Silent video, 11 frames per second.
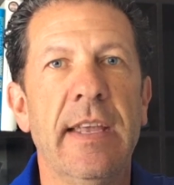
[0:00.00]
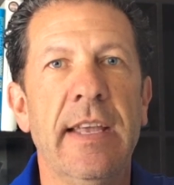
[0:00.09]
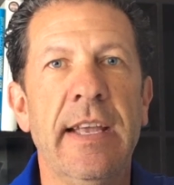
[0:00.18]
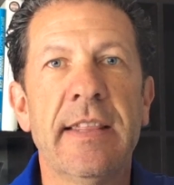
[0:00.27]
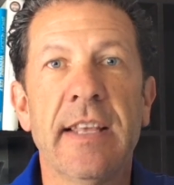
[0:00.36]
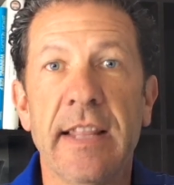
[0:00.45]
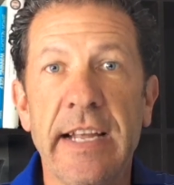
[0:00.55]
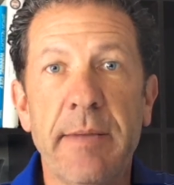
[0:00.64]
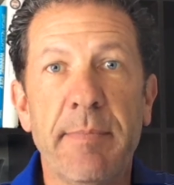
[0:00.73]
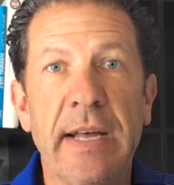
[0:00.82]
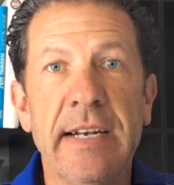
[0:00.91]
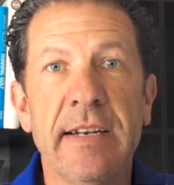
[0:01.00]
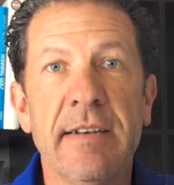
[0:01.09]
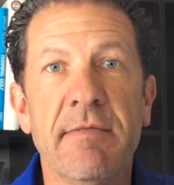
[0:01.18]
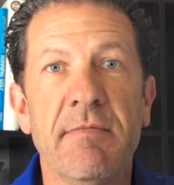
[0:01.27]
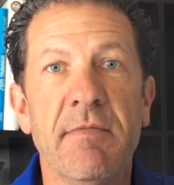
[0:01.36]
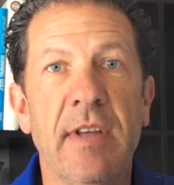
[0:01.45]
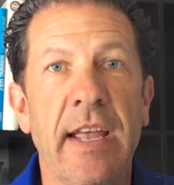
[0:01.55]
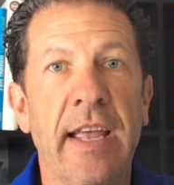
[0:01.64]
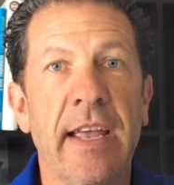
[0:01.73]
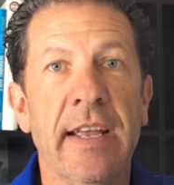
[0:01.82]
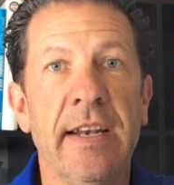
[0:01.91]
Hit the like button
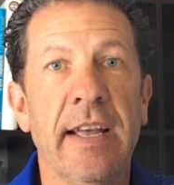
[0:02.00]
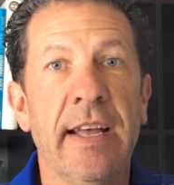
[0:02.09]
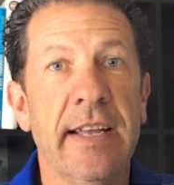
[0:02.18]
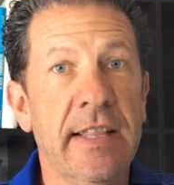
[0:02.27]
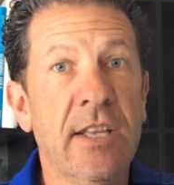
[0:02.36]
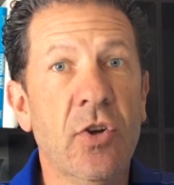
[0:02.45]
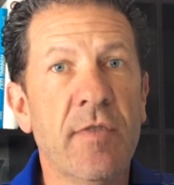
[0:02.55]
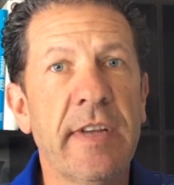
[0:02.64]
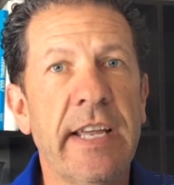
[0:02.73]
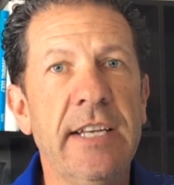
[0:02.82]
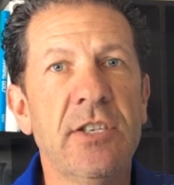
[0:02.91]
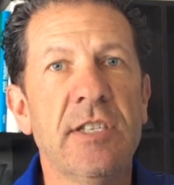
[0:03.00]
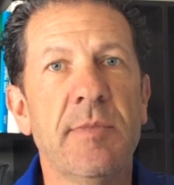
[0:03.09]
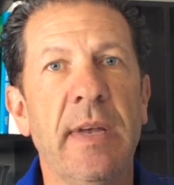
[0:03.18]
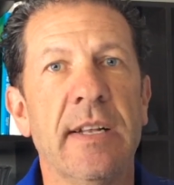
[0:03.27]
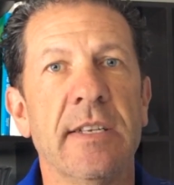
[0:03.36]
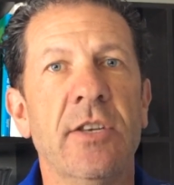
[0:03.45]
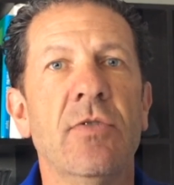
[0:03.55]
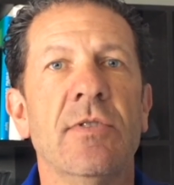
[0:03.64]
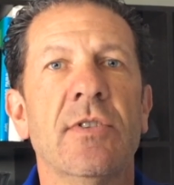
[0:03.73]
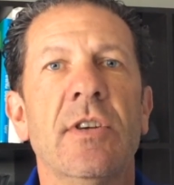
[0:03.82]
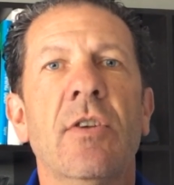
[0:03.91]
and hit the notifications bell too
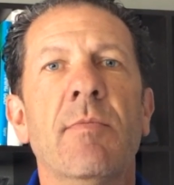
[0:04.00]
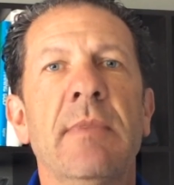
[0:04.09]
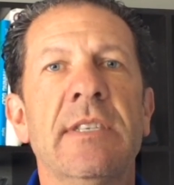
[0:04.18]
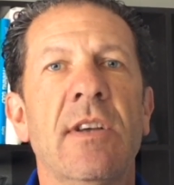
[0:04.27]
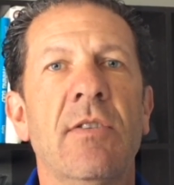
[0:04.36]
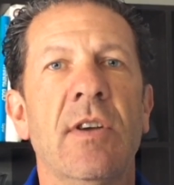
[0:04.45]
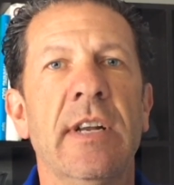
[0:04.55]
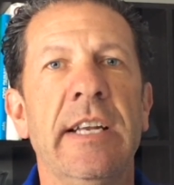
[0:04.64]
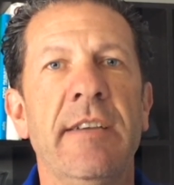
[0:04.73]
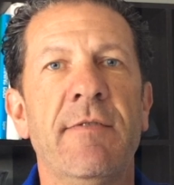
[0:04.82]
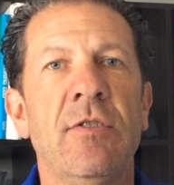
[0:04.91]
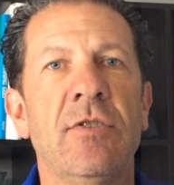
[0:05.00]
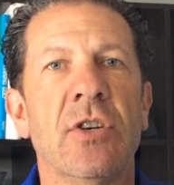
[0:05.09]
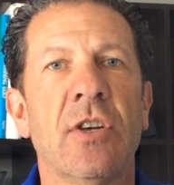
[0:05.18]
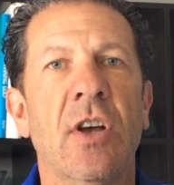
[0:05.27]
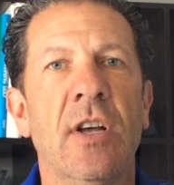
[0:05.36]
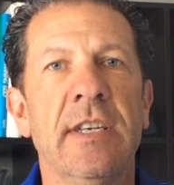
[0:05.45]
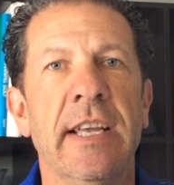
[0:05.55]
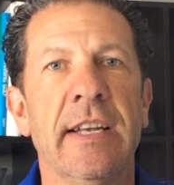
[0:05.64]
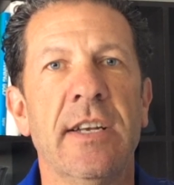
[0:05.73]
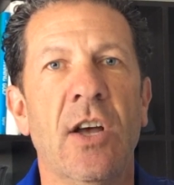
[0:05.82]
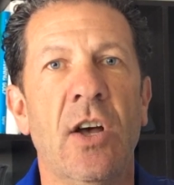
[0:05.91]
so you don't miss out on any future
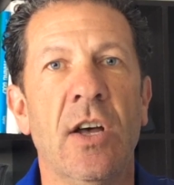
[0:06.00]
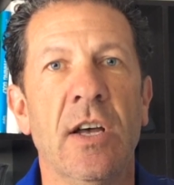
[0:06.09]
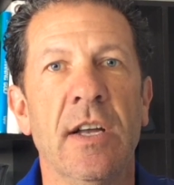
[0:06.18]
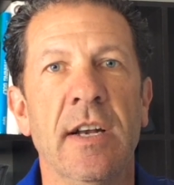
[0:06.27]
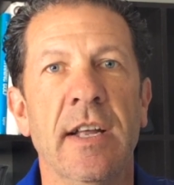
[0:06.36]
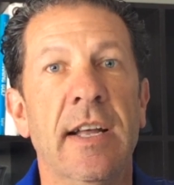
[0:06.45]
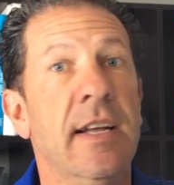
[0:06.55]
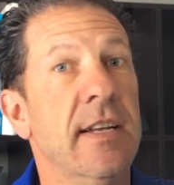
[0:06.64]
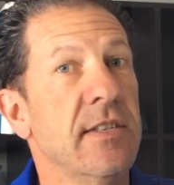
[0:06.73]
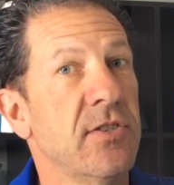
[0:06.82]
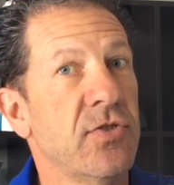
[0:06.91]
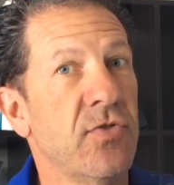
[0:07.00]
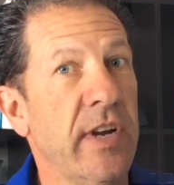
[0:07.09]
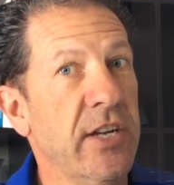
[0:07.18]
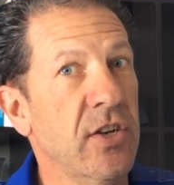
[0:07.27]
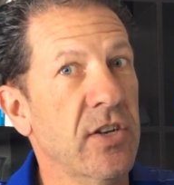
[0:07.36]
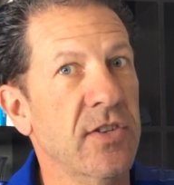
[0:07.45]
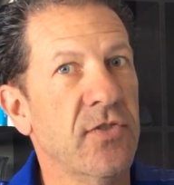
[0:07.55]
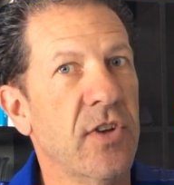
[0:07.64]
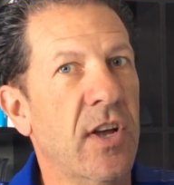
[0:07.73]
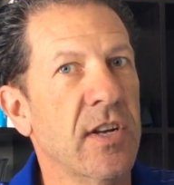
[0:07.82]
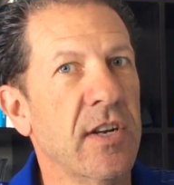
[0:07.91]
content on Straight Goods
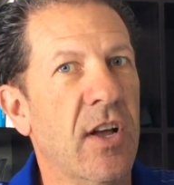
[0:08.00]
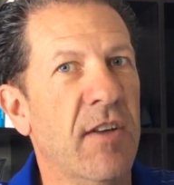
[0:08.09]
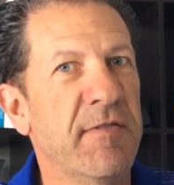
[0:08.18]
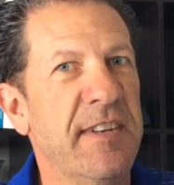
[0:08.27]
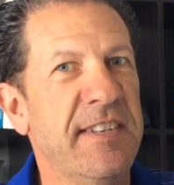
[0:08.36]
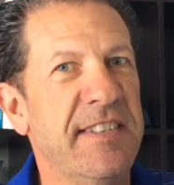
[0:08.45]
on Golf.